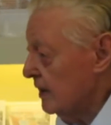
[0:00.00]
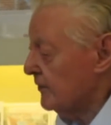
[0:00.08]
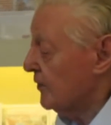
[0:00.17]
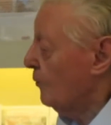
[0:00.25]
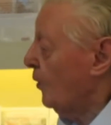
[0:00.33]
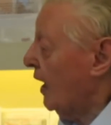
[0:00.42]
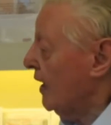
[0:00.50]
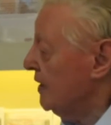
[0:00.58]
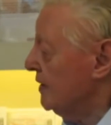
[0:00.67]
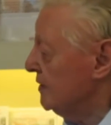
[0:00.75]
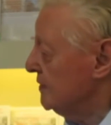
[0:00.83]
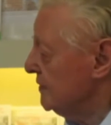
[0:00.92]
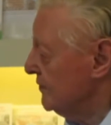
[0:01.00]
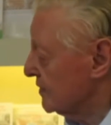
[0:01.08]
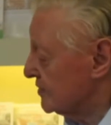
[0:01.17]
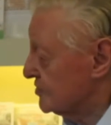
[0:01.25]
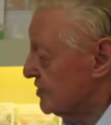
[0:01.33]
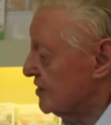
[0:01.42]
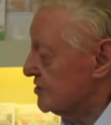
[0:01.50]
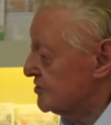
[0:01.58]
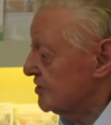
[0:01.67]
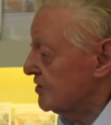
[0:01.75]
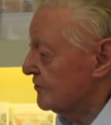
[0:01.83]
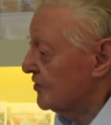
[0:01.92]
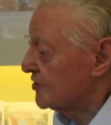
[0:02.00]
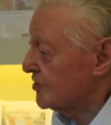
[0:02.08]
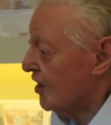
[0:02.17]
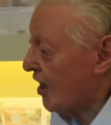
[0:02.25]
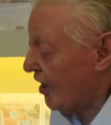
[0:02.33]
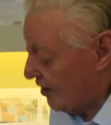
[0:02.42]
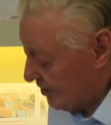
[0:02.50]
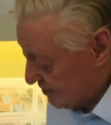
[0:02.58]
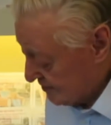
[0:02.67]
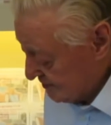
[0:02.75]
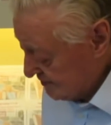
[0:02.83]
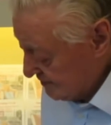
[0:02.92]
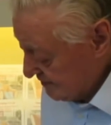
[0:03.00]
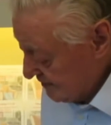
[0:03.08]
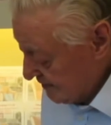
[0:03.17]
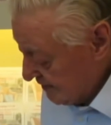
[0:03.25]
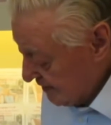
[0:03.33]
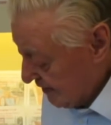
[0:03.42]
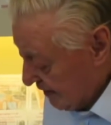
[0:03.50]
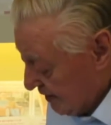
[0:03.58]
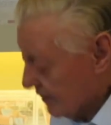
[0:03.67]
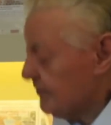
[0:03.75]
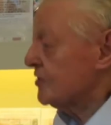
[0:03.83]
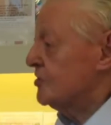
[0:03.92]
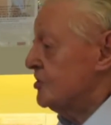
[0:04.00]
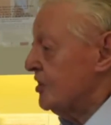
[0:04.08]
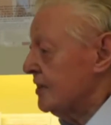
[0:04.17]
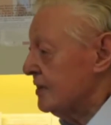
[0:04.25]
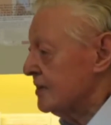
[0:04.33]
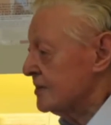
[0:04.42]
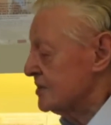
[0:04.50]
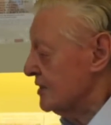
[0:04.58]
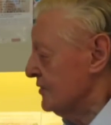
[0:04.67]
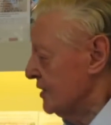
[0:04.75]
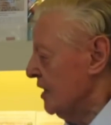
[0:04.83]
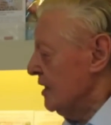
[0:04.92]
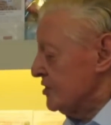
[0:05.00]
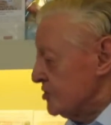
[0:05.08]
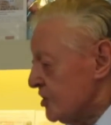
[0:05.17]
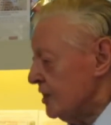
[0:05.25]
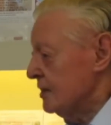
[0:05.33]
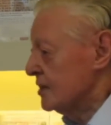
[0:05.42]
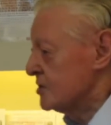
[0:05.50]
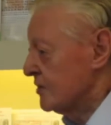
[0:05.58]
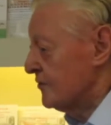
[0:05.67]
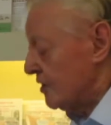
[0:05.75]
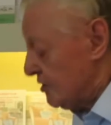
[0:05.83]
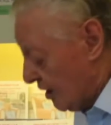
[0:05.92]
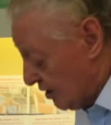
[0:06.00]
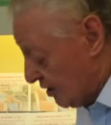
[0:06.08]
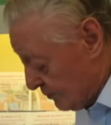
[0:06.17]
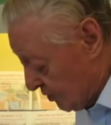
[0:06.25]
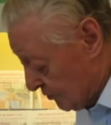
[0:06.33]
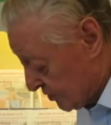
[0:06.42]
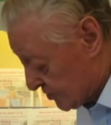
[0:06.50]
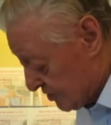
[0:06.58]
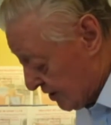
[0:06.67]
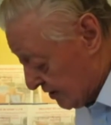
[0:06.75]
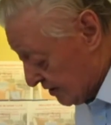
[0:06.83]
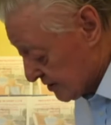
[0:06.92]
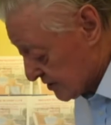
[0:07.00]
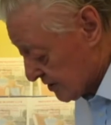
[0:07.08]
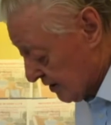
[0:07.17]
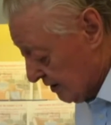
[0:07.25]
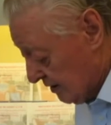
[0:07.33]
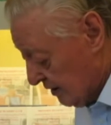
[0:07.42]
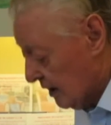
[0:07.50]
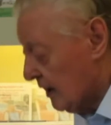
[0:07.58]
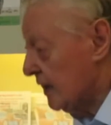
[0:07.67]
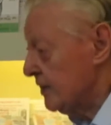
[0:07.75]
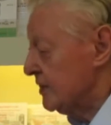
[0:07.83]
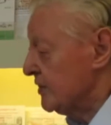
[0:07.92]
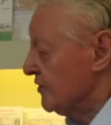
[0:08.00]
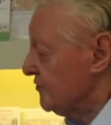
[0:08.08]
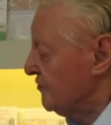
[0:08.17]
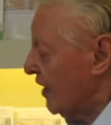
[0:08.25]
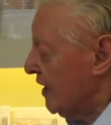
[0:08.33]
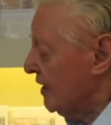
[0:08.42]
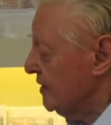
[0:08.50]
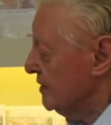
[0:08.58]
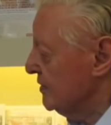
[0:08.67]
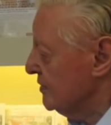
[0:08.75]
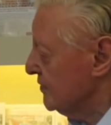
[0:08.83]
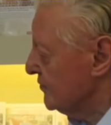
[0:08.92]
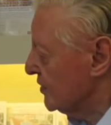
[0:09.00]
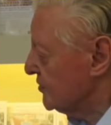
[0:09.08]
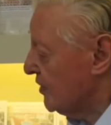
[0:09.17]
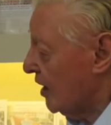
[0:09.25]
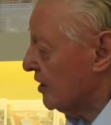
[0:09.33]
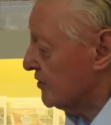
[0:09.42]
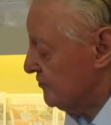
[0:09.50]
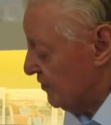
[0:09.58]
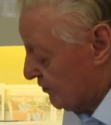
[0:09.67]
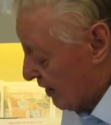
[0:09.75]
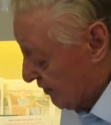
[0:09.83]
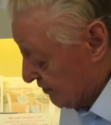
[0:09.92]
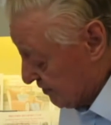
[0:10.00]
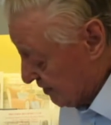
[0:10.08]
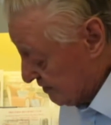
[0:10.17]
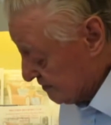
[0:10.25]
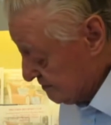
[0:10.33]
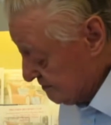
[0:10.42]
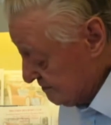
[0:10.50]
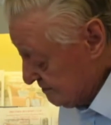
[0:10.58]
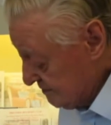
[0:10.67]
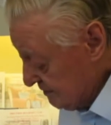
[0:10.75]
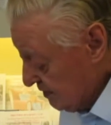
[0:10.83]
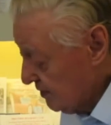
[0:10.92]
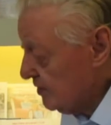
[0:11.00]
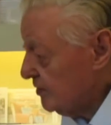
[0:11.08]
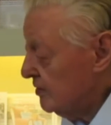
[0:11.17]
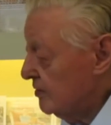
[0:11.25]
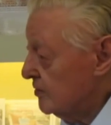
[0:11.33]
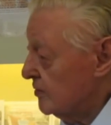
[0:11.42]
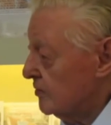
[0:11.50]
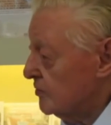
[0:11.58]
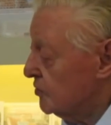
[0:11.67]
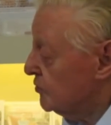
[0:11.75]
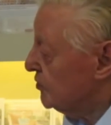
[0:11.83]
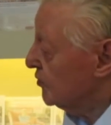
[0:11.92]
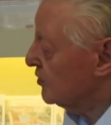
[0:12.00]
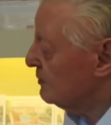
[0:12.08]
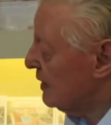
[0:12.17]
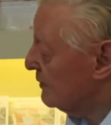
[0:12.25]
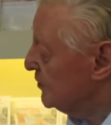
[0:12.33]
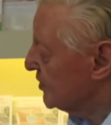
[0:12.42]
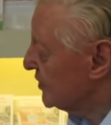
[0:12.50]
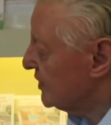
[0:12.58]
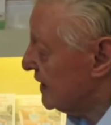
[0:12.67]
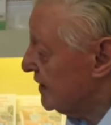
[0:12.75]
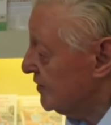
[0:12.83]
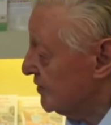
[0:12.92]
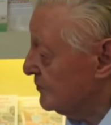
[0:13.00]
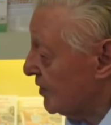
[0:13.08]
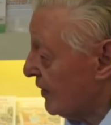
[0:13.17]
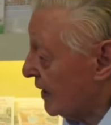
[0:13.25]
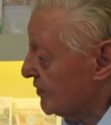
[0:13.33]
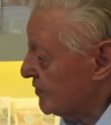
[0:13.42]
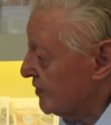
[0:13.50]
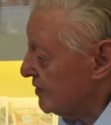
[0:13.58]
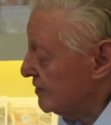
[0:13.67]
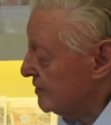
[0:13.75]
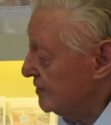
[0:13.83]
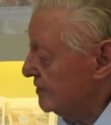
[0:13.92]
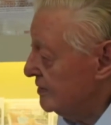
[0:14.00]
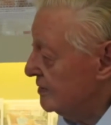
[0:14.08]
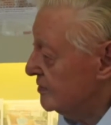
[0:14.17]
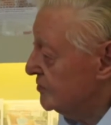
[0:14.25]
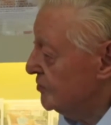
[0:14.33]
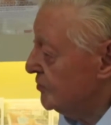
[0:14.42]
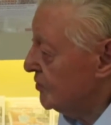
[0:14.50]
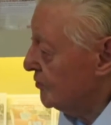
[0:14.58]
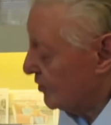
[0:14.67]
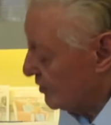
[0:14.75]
and the wine that tasted of the tar, and the cheers and the jeers of the young muleteers under the vine of the dark veranda. Do you remember an inn, veranda? Do you